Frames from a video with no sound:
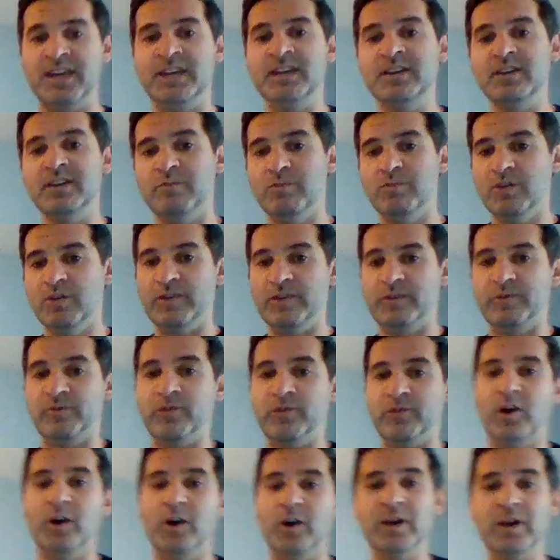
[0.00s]
Moving
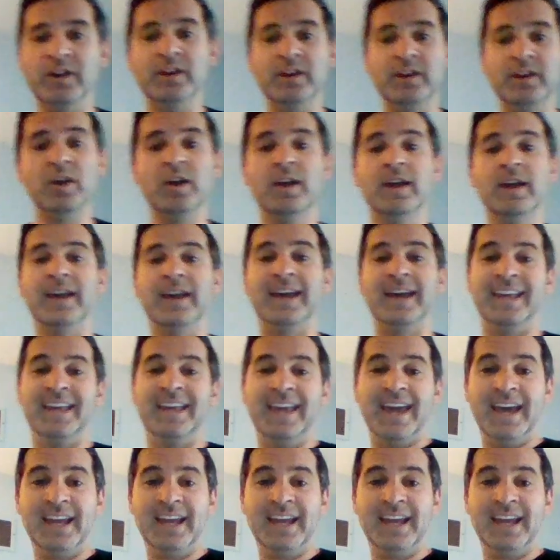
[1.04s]
forward, again,